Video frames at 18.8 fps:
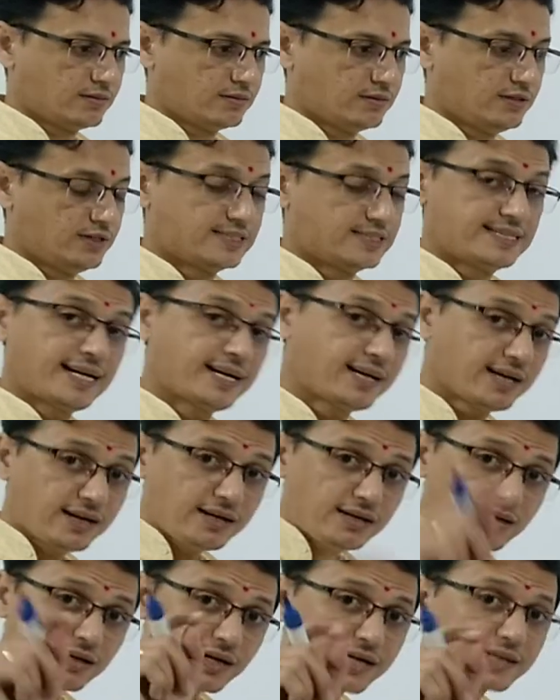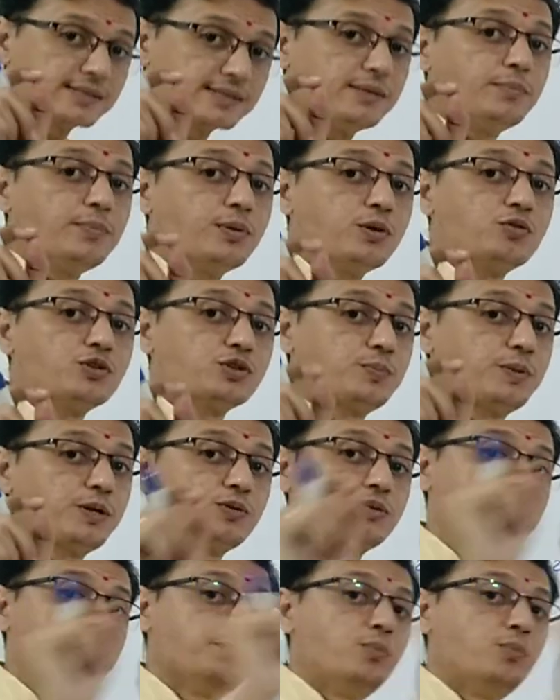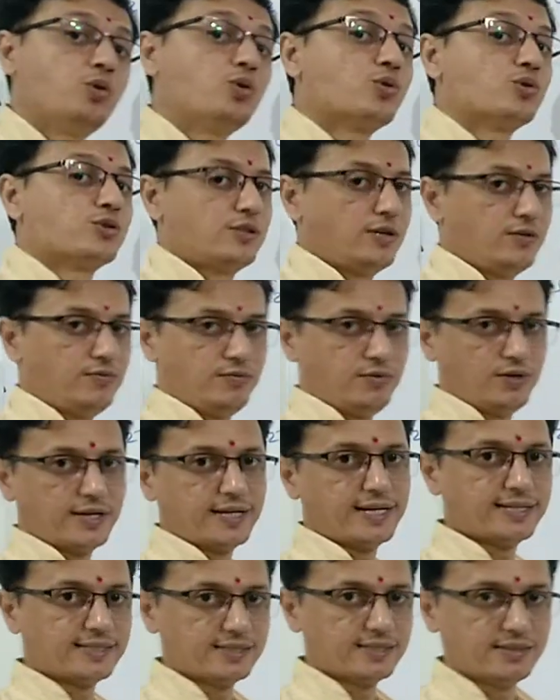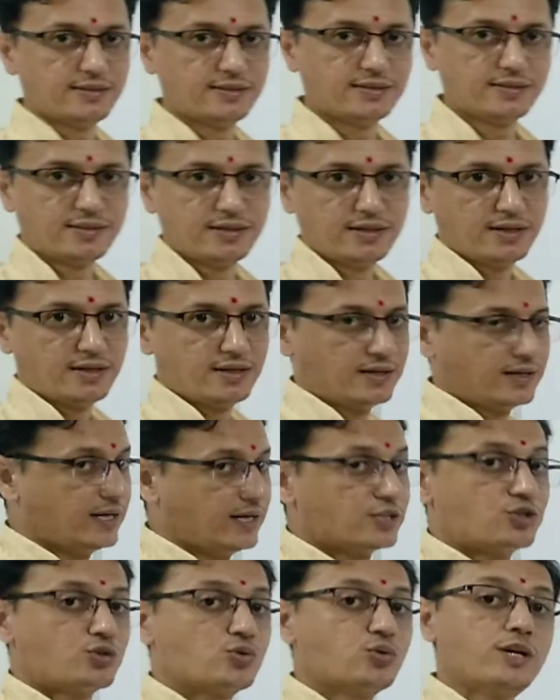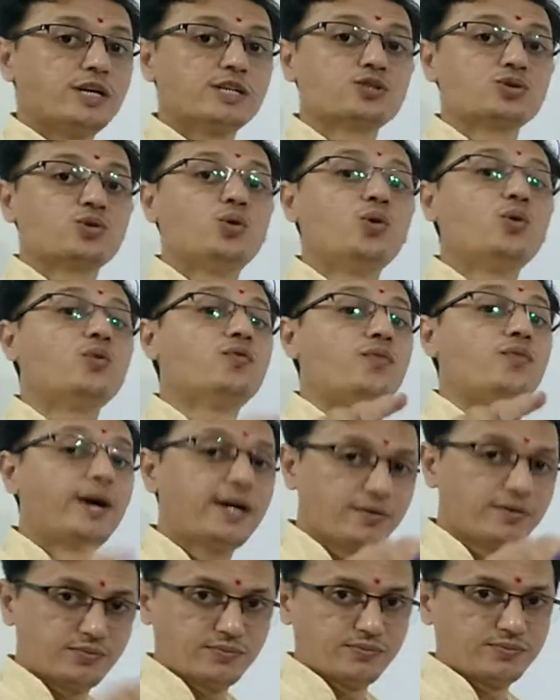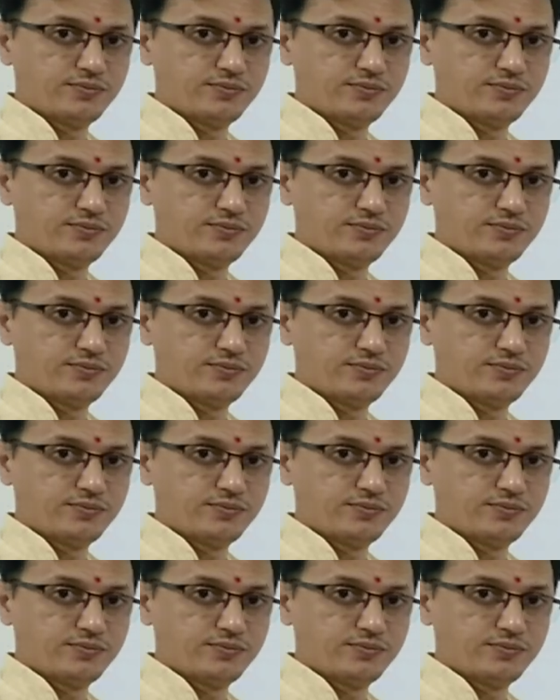The second example was peroxymonosulfuric acid, H2SO5.